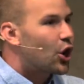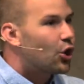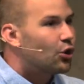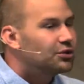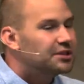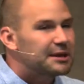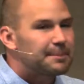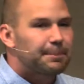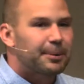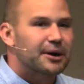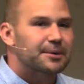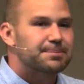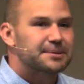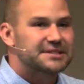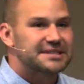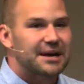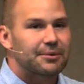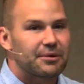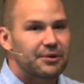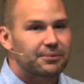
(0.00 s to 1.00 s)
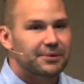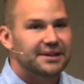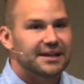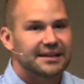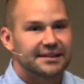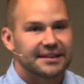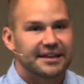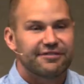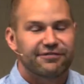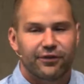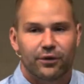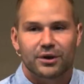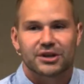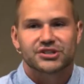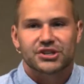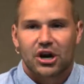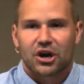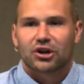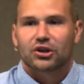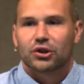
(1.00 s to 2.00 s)
only purpose that we really live for
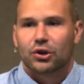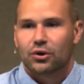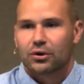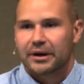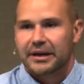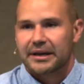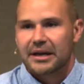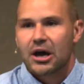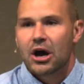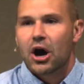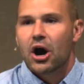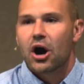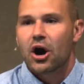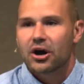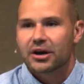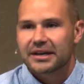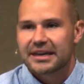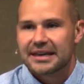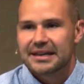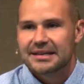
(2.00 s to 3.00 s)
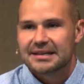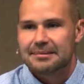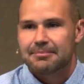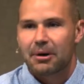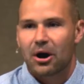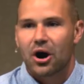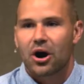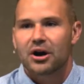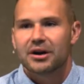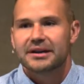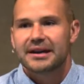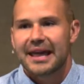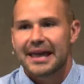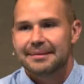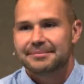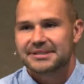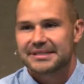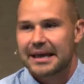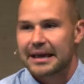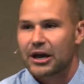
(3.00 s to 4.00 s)
is our glory, our kingdom, our
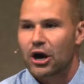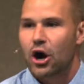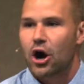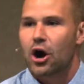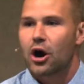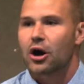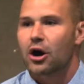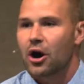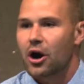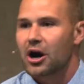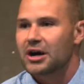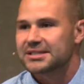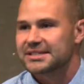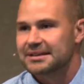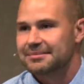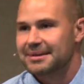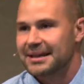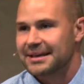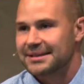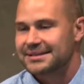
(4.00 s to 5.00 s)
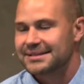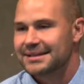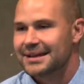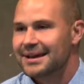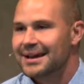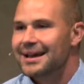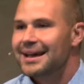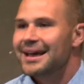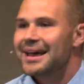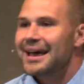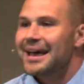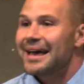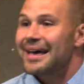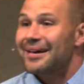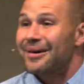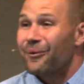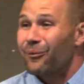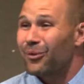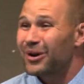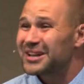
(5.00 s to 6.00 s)
namesake, our awesomeness.
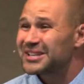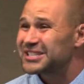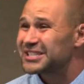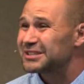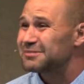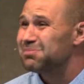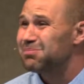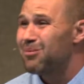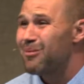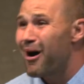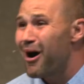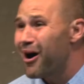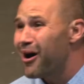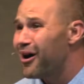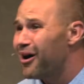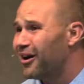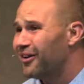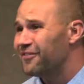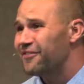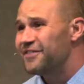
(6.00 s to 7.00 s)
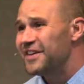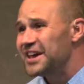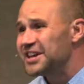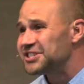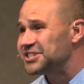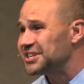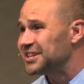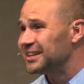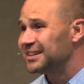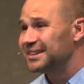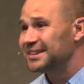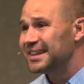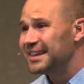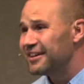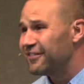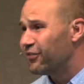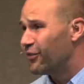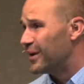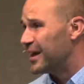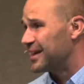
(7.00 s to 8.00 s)
What a small vision to
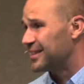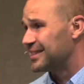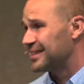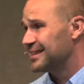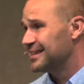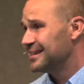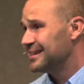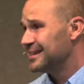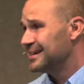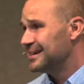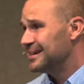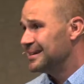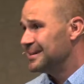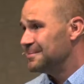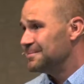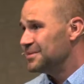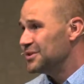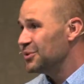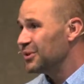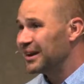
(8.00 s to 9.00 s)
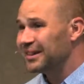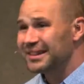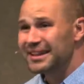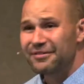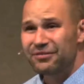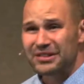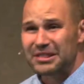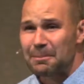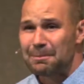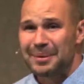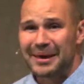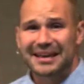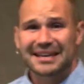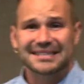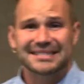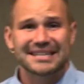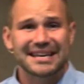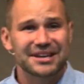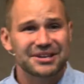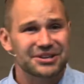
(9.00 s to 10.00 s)
live with. You want to live with the
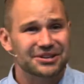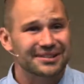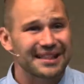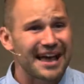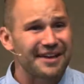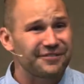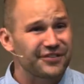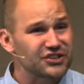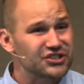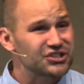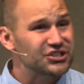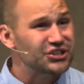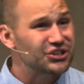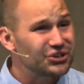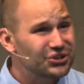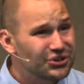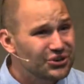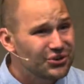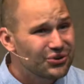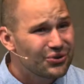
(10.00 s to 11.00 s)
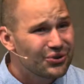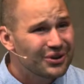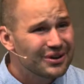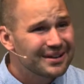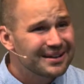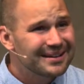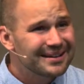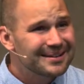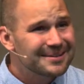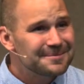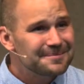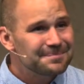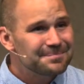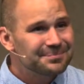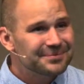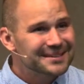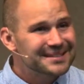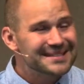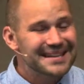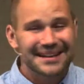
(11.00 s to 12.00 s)
biggest thing in your life is you?
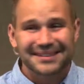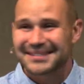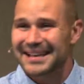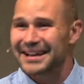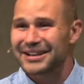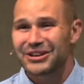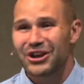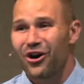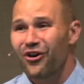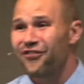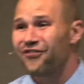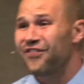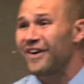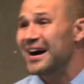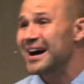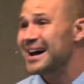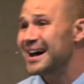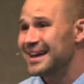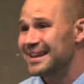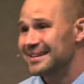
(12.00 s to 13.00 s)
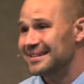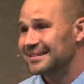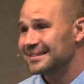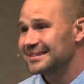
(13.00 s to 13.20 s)
Sounds like no fun.